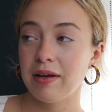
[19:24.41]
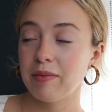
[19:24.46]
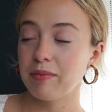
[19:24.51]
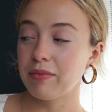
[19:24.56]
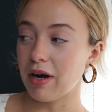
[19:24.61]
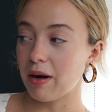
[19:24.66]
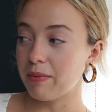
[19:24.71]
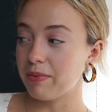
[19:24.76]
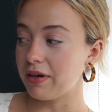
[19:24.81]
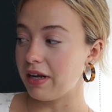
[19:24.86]

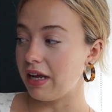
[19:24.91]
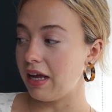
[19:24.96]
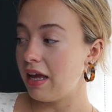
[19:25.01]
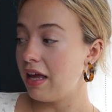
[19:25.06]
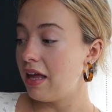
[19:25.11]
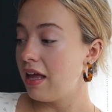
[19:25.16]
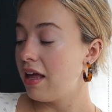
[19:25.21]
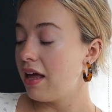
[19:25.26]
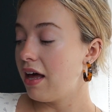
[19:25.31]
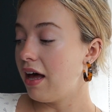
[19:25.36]
property.
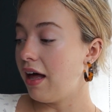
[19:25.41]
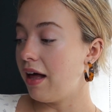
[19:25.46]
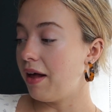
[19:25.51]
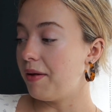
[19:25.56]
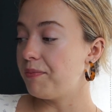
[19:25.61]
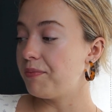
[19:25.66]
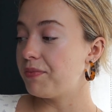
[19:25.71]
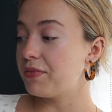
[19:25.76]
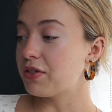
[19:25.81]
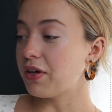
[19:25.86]

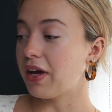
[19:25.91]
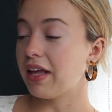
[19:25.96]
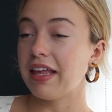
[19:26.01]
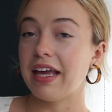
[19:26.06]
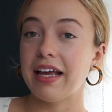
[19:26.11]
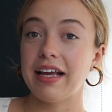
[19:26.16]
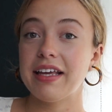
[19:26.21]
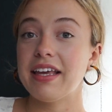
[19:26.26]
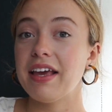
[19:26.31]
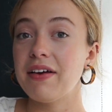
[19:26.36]
Um, so I
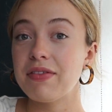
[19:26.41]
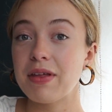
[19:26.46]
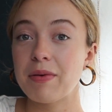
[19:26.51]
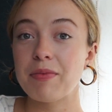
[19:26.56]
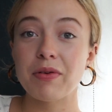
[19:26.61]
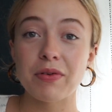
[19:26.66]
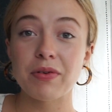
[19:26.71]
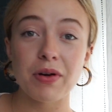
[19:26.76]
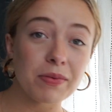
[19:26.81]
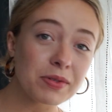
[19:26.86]
like give them
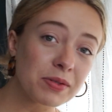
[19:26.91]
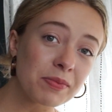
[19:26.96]
the robes.